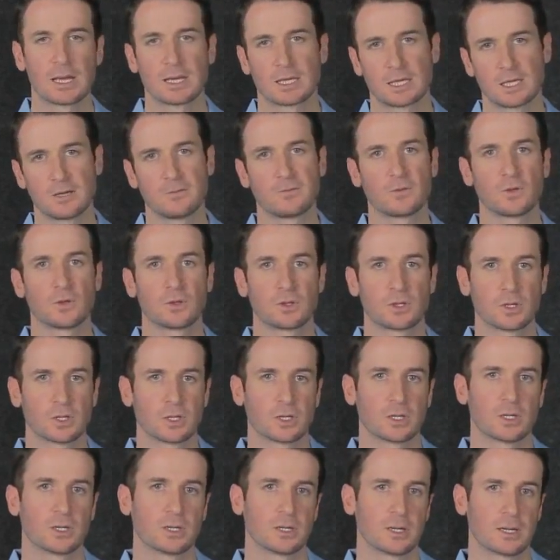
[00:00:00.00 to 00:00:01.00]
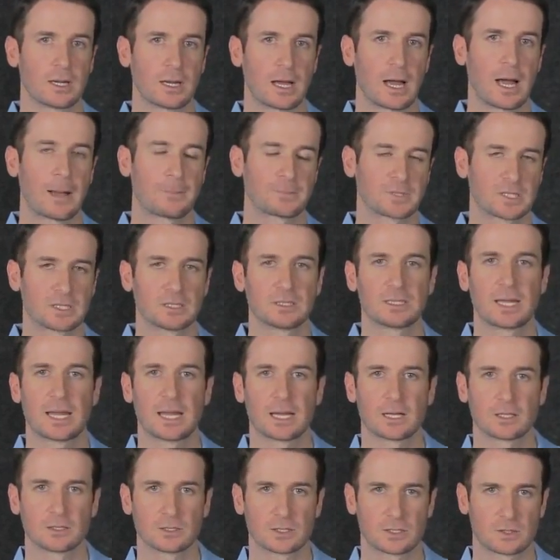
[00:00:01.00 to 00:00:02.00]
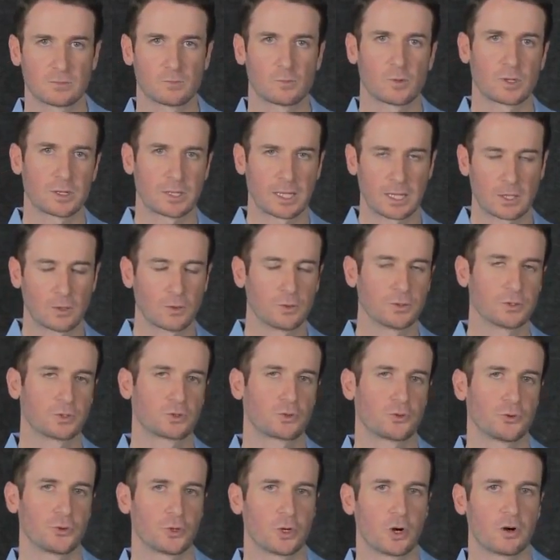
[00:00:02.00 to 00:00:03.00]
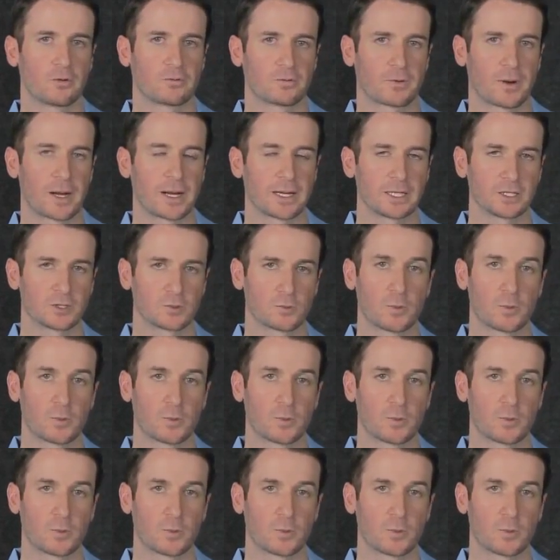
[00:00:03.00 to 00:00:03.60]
give you the ups and downs, what they call the true golf range